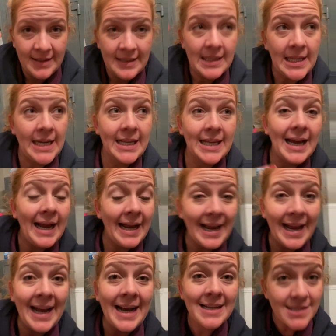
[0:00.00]
Like, I
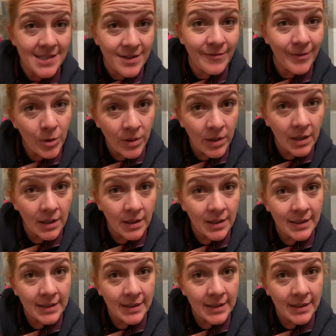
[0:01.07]
asked for